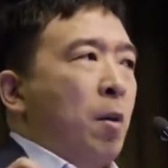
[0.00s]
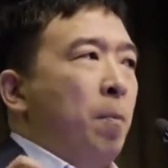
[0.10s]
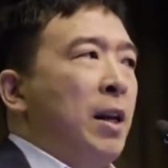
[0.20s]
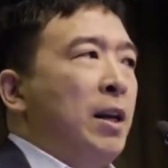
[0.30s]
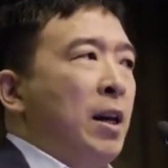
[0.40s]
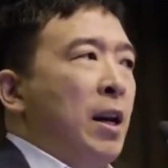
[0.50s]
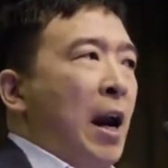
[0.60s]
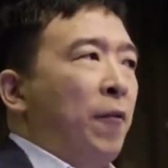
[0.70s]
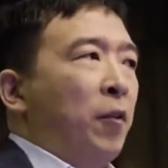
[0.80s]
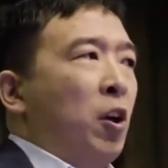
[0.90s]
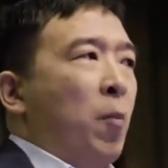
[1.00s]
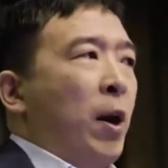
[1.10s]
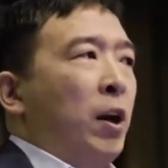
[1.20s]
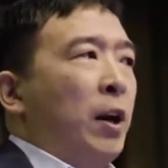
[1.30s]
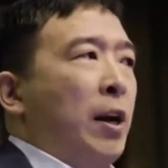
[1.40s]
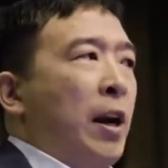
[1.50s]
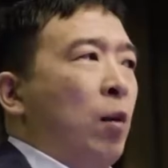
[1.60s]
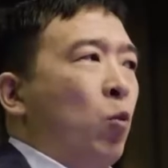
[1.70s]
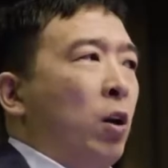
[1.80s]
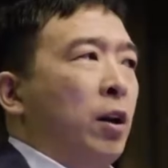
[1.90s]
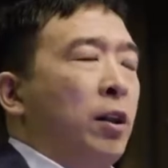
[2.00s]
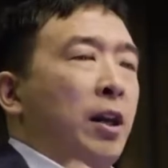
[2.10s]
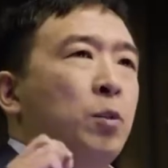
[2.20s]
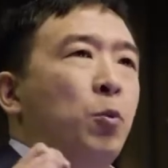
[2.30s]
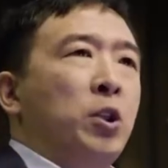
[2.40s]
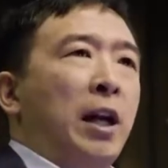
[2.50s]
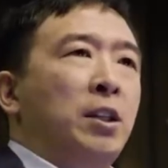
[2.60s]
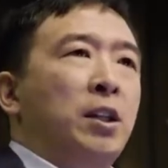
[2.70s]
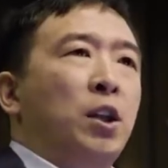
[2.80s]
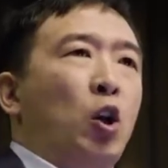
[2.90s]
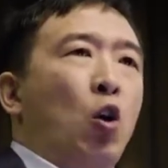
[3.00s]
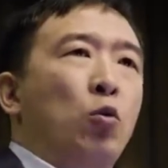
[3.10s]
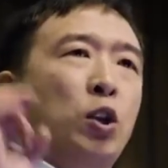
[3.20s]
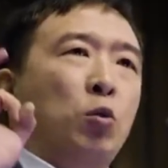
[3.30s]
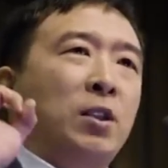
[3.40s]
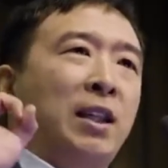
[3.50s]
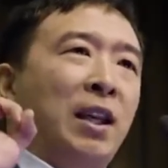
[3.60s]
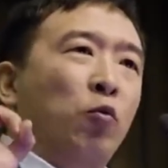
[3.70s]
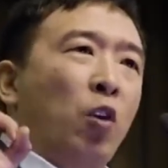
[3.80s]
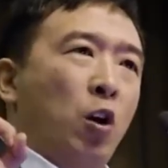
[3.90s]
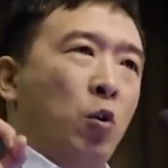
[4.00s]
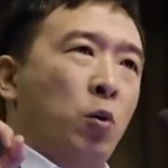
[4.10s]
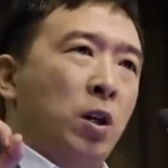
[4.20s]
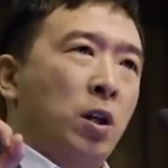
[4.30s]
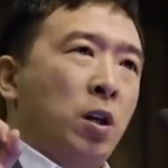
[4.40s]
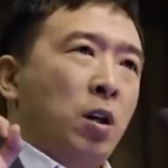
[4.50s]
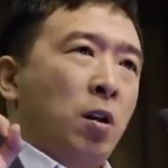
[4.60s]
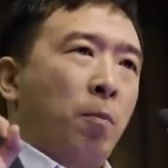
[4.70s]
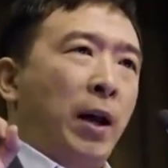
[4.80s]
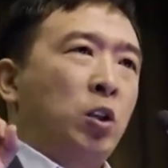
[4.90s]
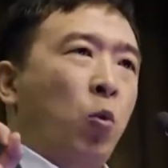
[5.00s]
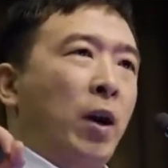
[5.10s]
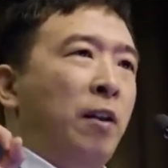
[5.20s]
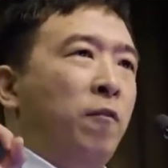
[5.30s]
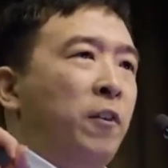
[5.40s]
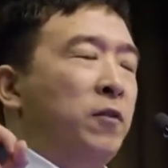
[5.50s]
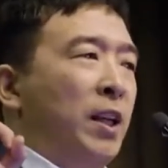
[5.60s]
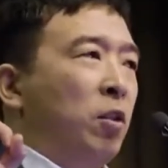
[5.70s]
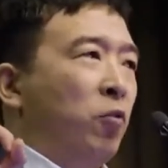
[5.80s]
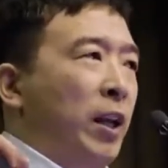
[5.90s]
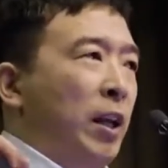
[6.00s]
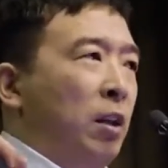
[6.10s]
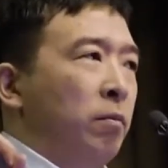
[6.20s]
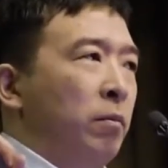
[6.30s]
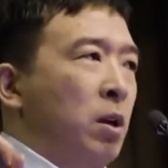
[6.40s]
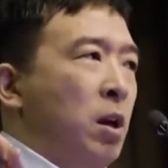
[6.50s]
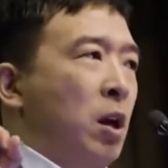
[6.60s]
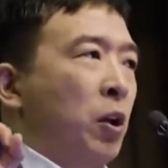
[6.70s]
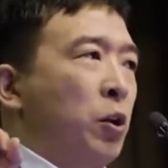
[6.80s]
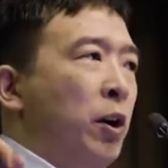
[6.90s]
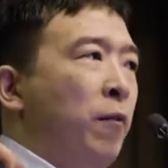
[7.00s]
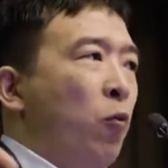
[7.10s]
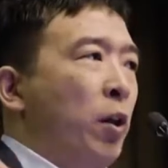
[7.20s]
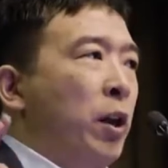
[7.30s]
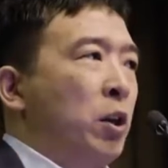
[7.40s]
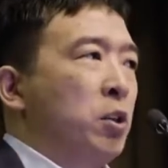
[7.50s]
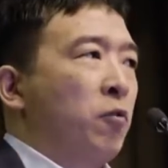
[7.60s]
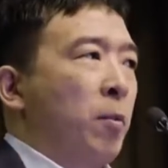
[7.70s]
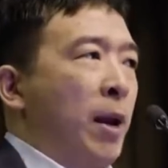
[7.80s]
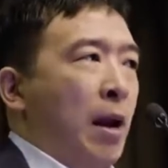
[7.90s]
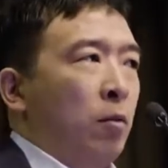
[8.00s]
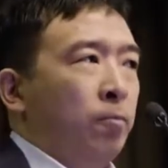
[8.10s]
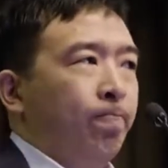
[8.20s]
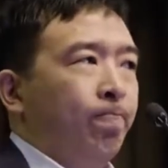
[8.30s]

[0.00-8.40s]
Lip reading: median African American net worth is projected to go to 0 by 2053, 34 years from now.